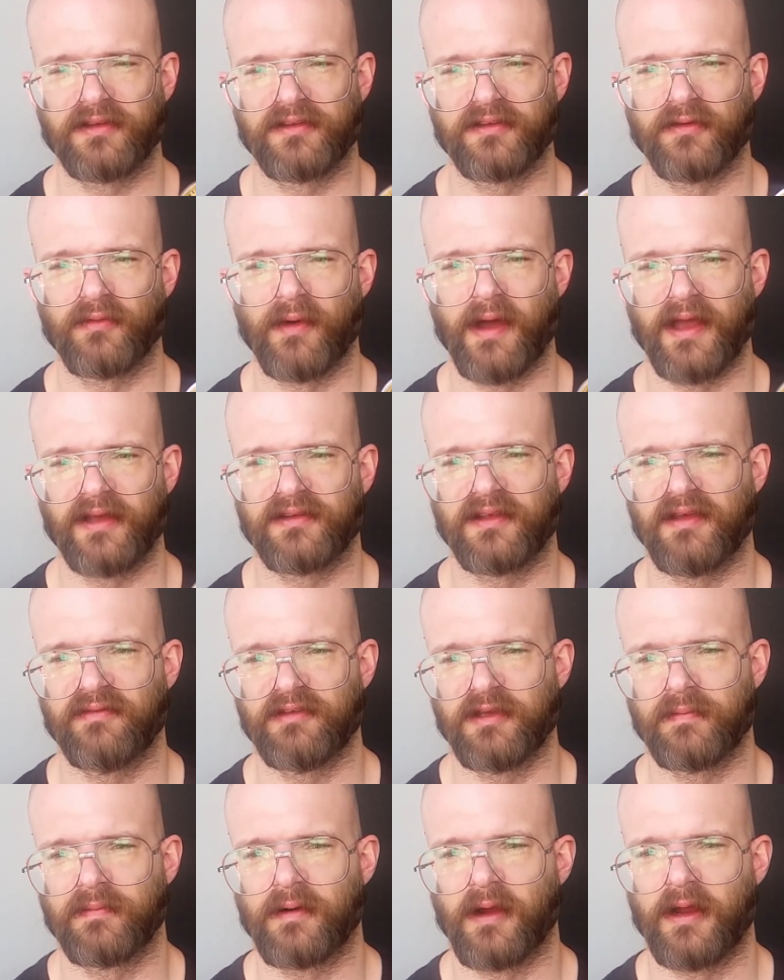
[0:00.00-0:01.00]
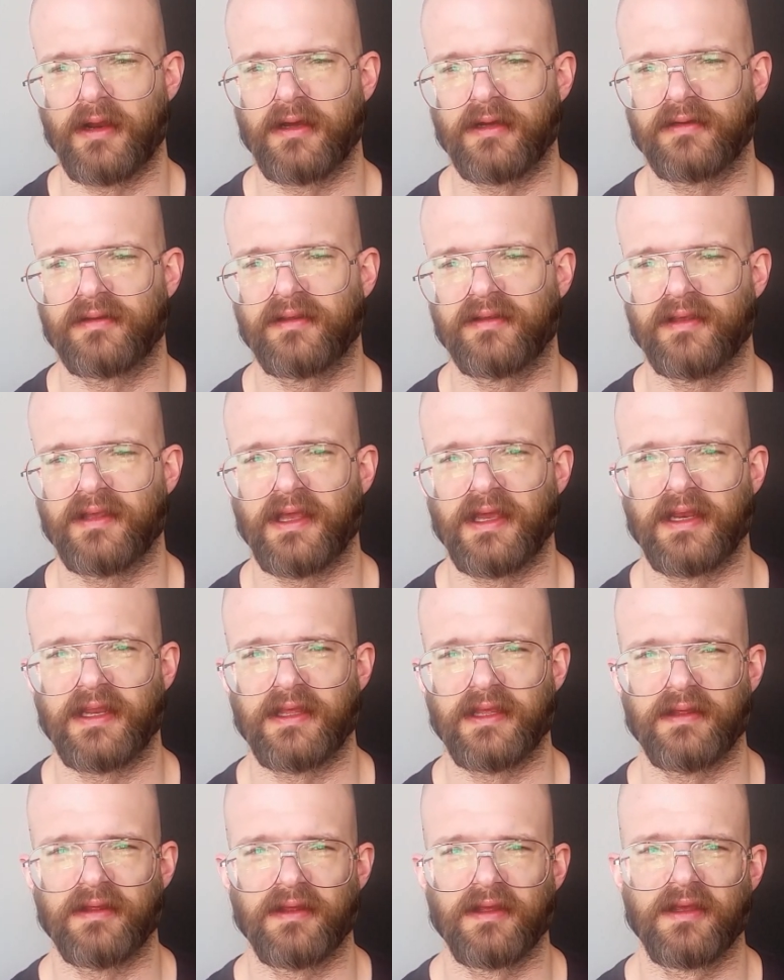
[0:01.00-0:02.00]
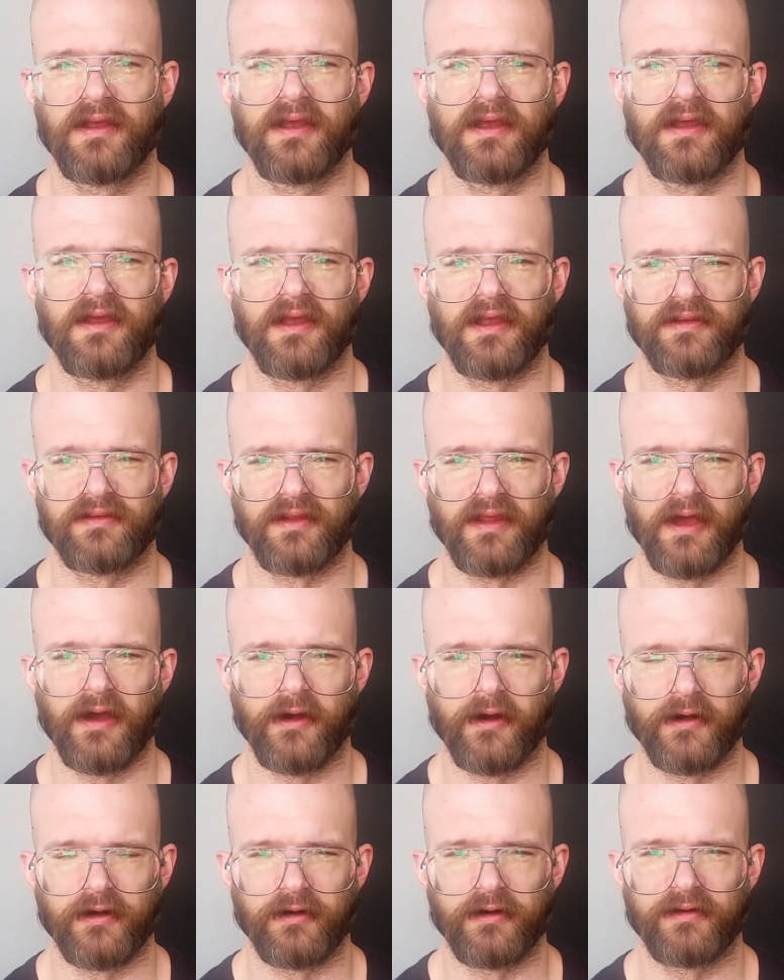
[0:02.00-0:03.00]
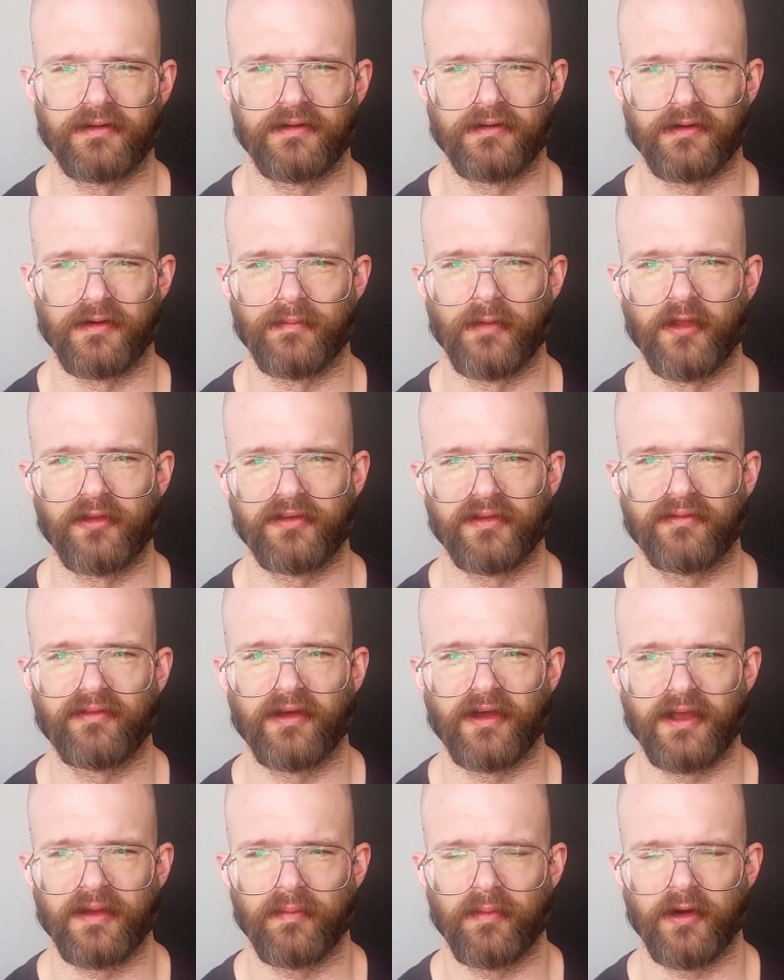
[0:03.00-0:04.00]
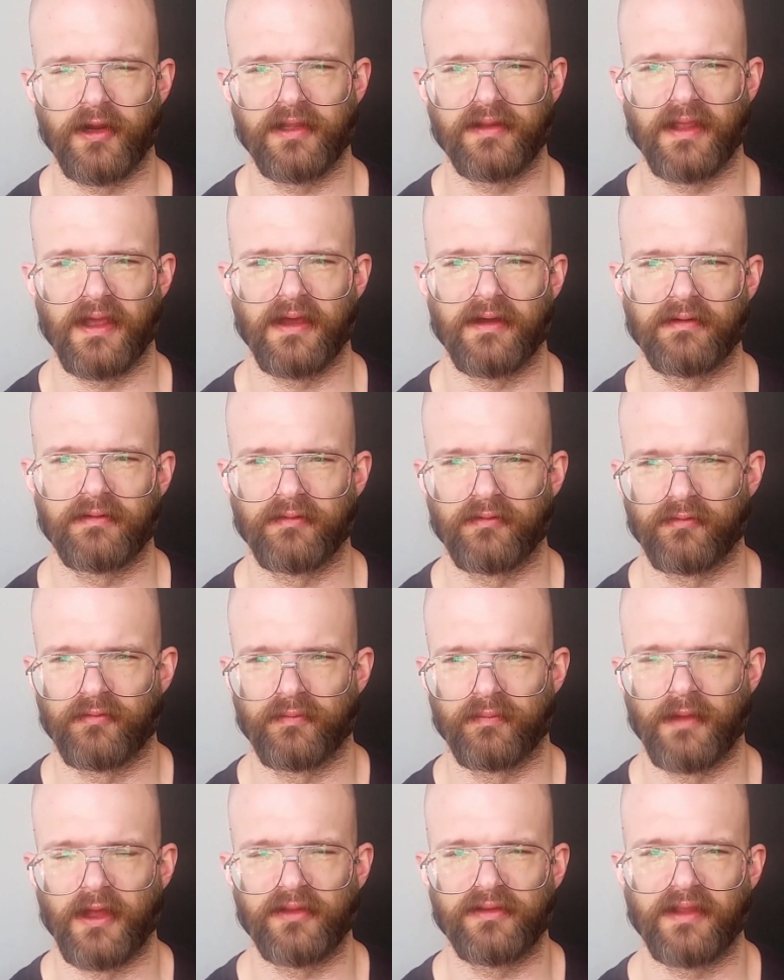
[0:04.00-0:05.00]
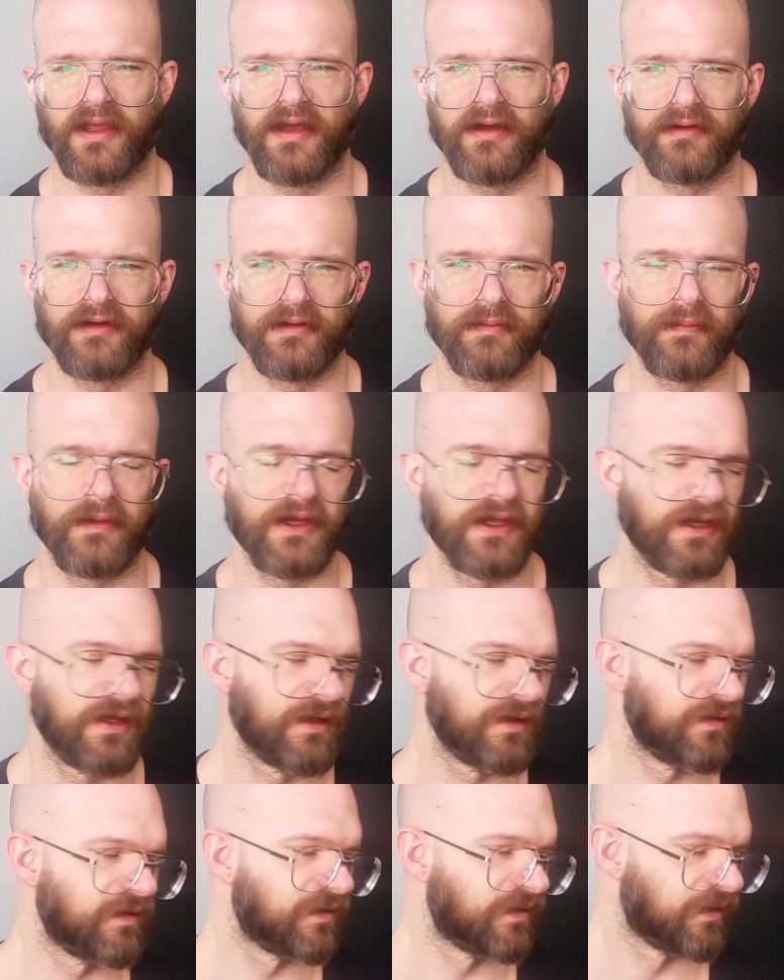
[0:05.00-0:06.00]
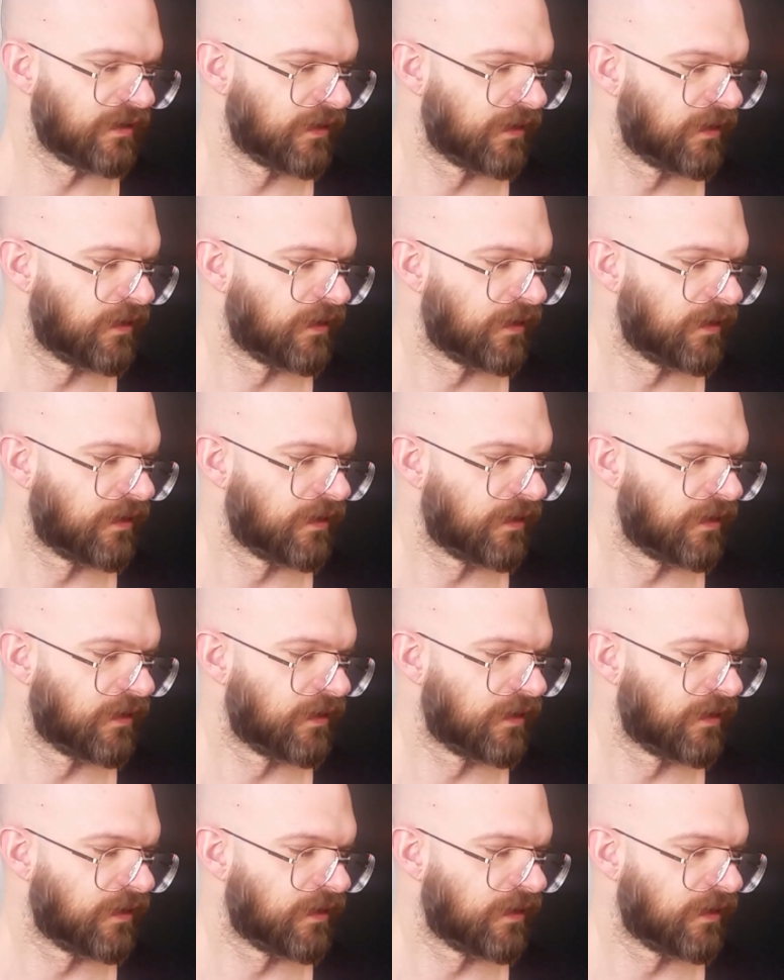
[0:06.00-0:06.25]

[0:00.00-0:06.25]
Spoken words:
It's a wax heavy product, and it is a lot harder to emulsify and melt down in my hands.